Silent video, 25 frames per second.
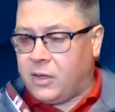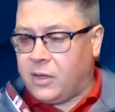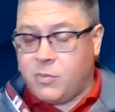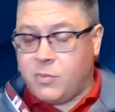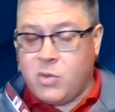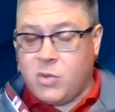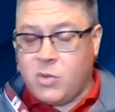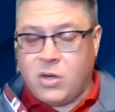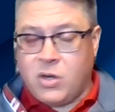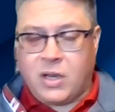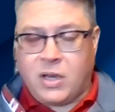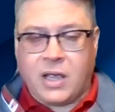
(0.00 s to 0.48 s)
and
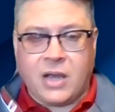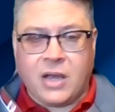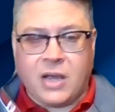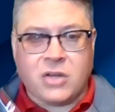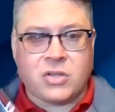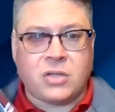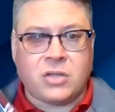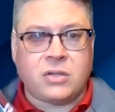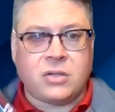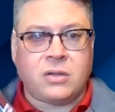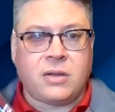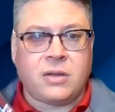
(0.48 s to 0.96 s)

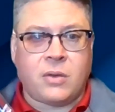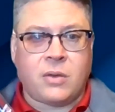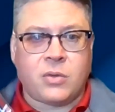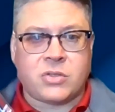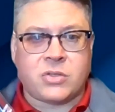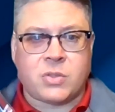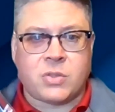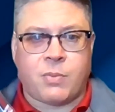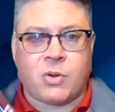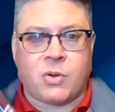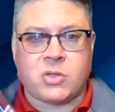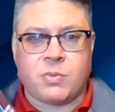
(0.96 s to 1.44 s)
communication that
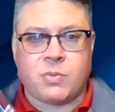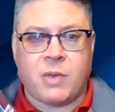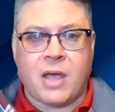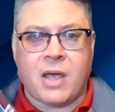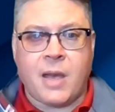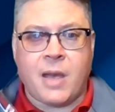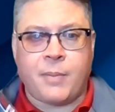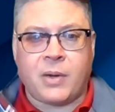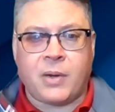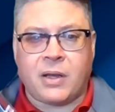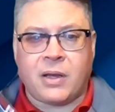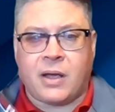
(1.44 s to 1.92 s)
was supposed to be
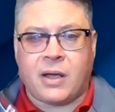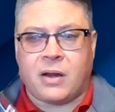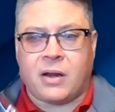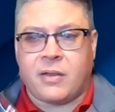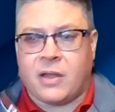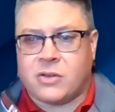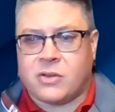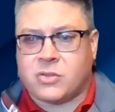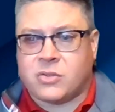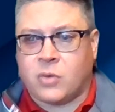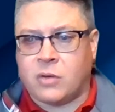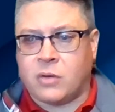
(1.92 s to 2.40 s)
happening out of
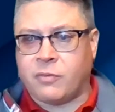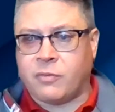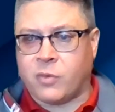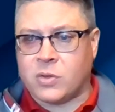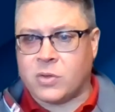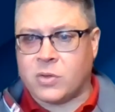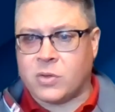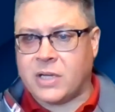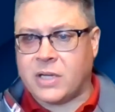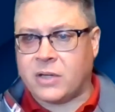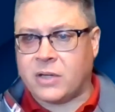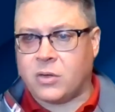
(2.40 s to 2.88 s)
that Joint
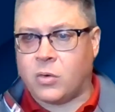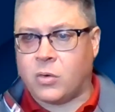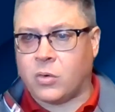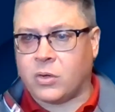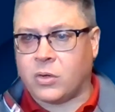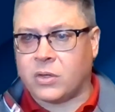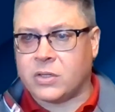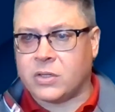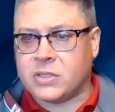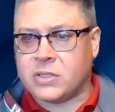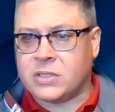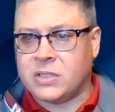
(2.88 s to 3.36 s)
Force
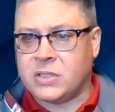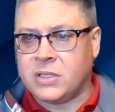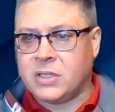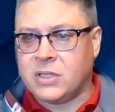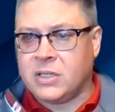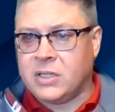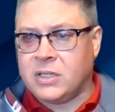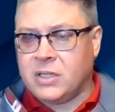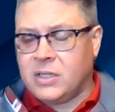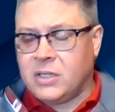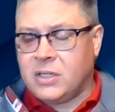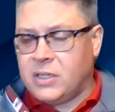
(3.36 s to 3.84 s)
headquarters.
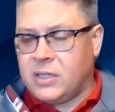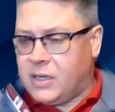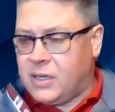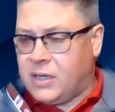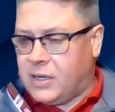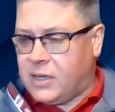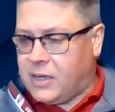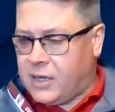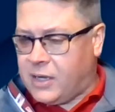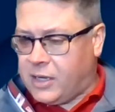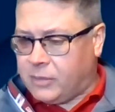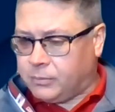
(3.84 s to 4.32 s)

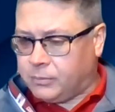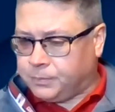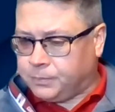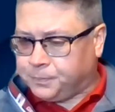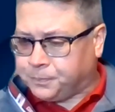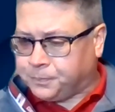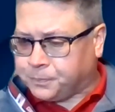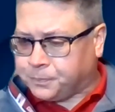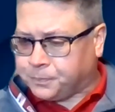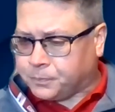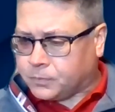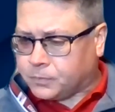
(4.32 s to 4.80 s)

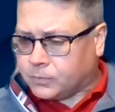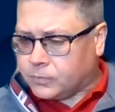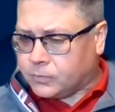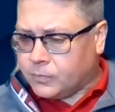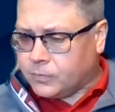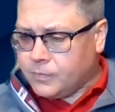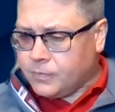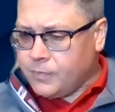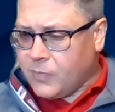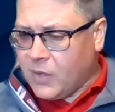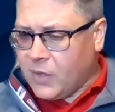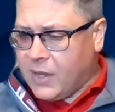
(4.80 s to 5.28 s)
Um,
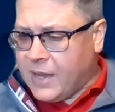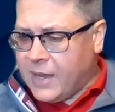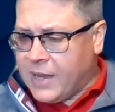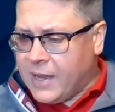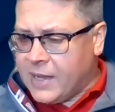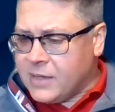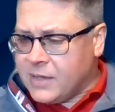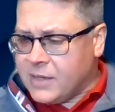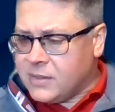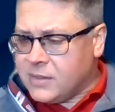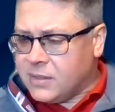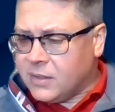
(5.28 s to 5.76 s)

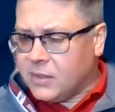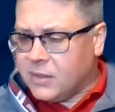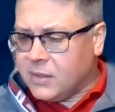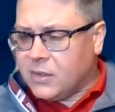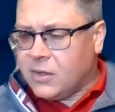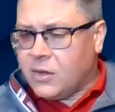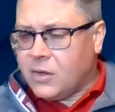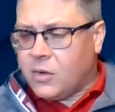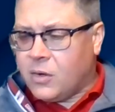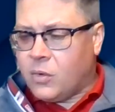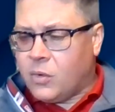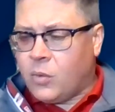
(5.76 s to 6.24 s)
and
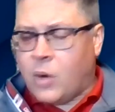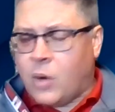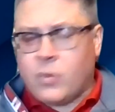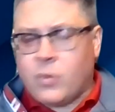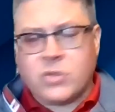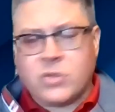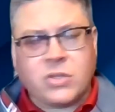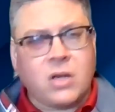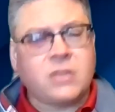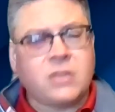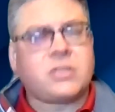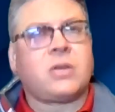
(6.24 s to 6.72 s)
what
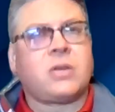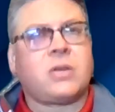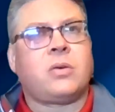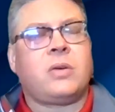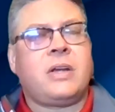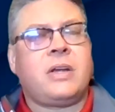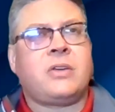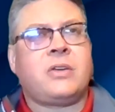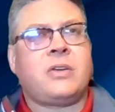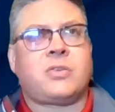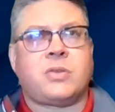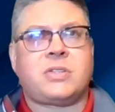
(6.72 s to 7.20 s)
was
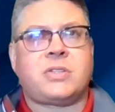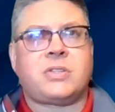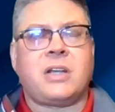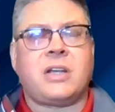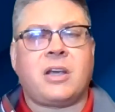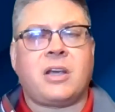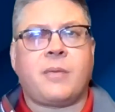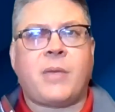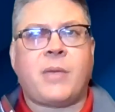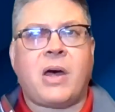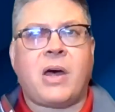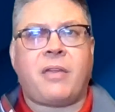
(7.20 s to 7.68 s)
also
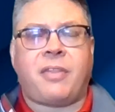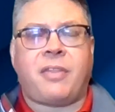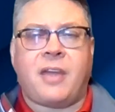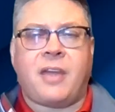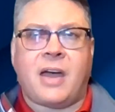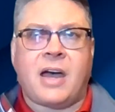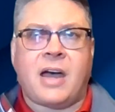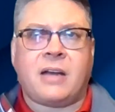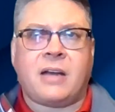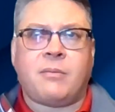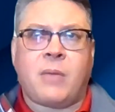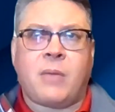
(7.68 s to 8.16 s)
interesting about
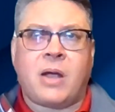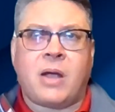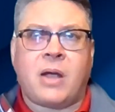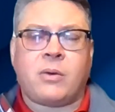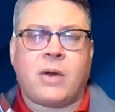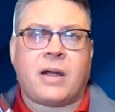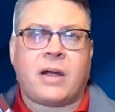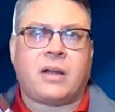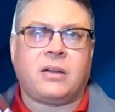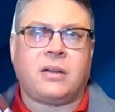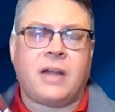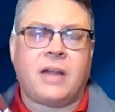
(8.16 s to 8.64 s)
that, my
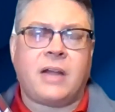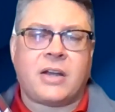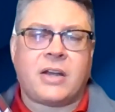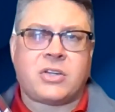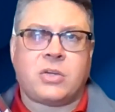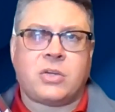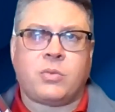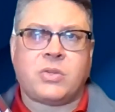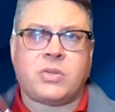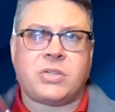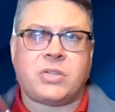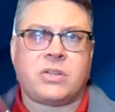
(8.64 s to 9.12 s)

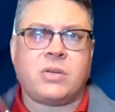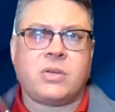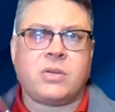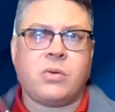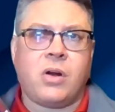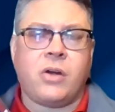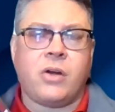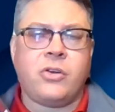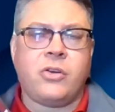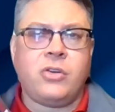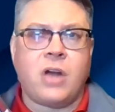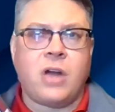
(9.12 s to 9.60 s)
recollection was there
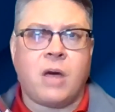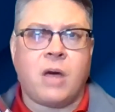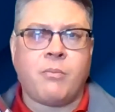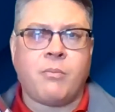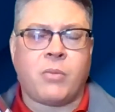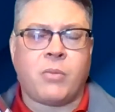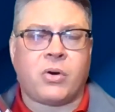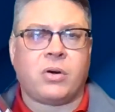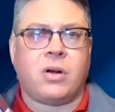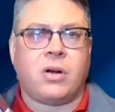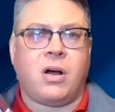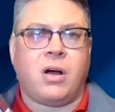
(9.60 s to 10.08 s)
were a
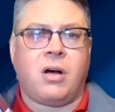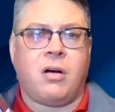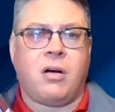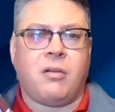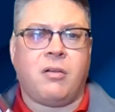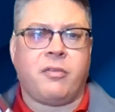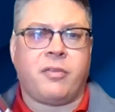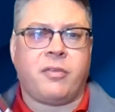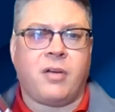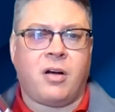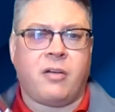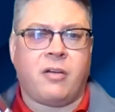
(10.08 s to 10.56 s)
number
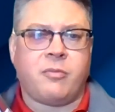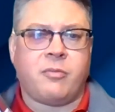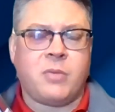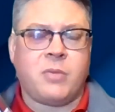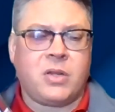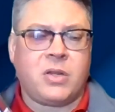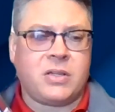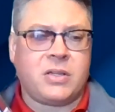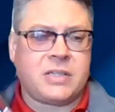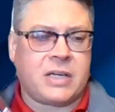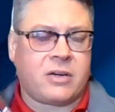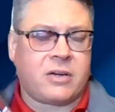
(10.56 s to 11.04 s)
of, of
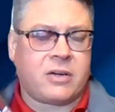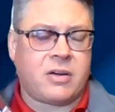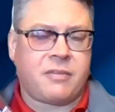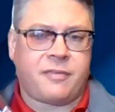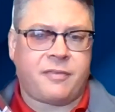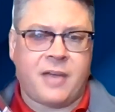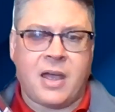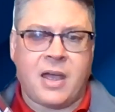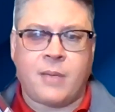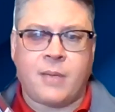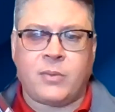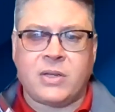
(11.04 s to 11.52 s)
military
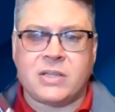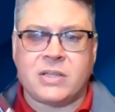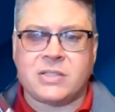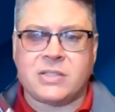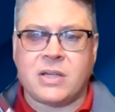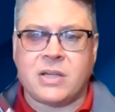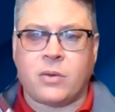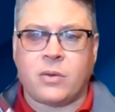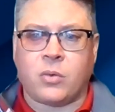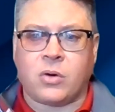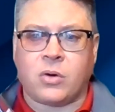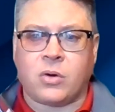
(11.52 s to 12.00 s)

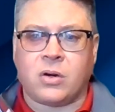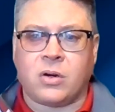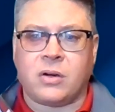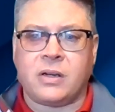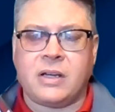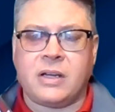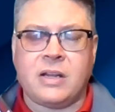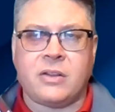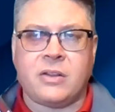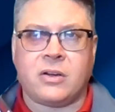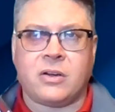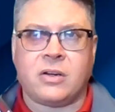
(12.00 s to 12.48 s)
families that were
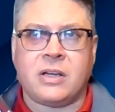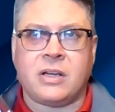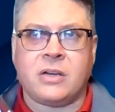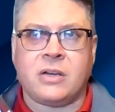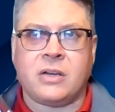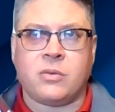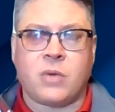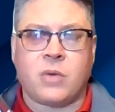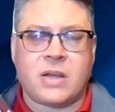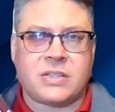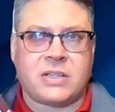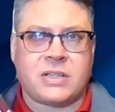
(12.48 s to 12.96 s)
either
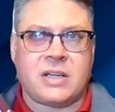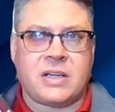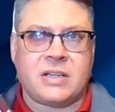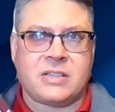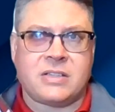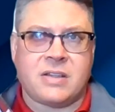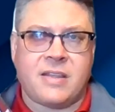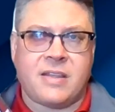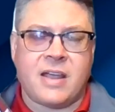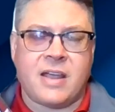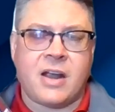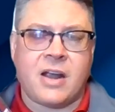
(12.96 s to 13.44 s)
in
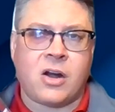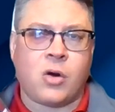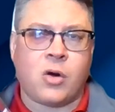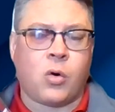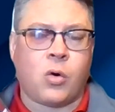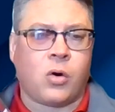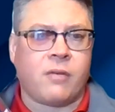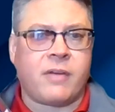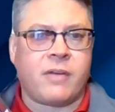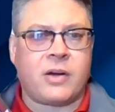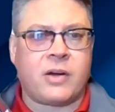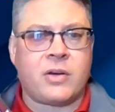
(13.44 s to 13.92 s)
residence there
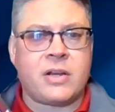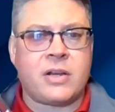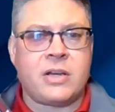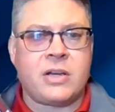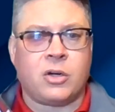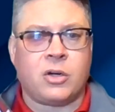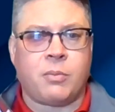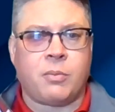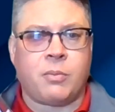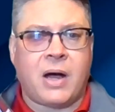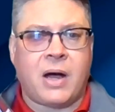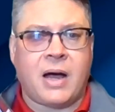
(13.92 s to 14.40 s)
or very
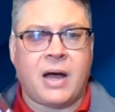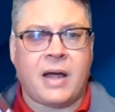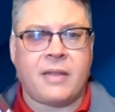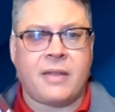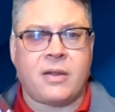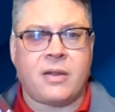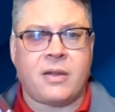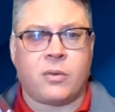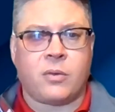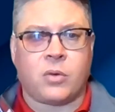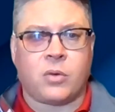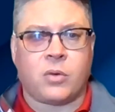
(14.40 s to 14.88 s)

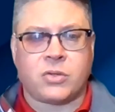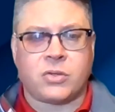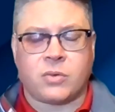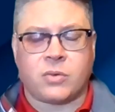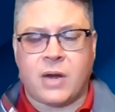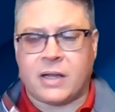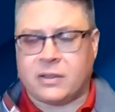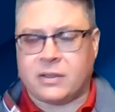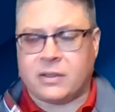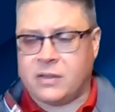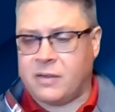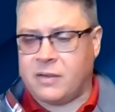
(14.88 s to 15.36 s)
nearby that were
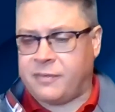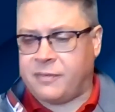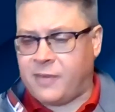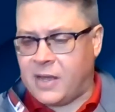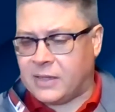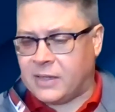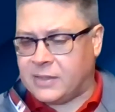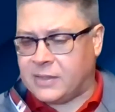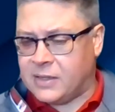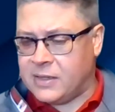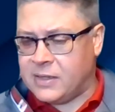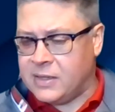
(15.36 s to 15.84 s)
directly
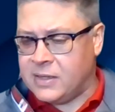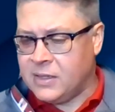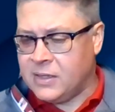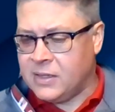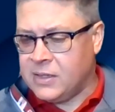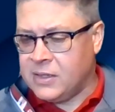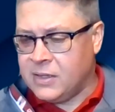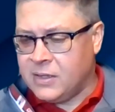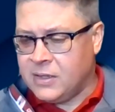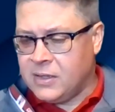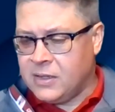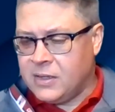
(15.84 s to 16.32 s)
affected.
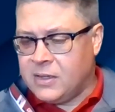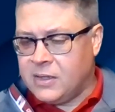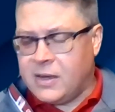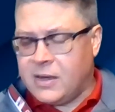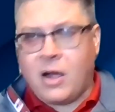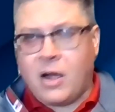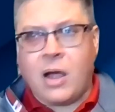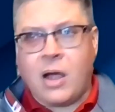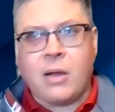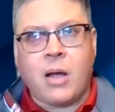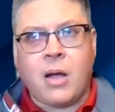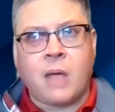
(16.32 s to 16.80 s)

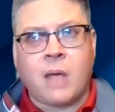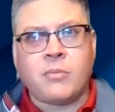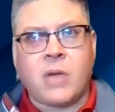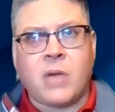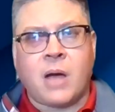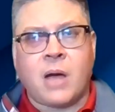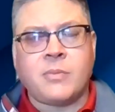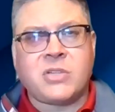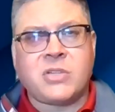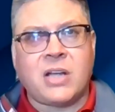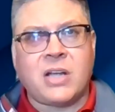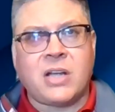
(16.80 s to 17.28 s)
Now, I, am
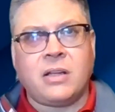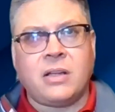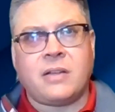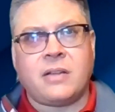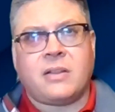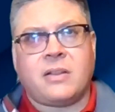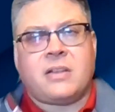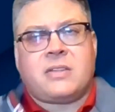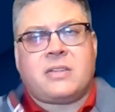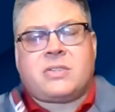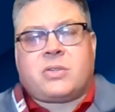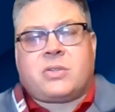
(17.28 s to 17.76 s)
I'm, I'm
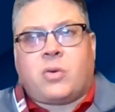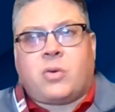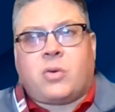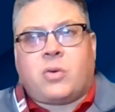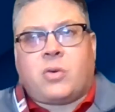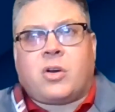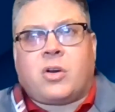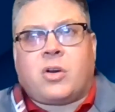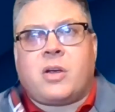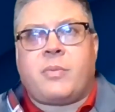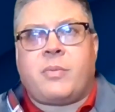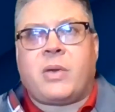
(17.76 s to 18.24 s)
telling this
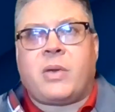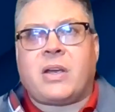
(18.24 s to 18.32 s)
story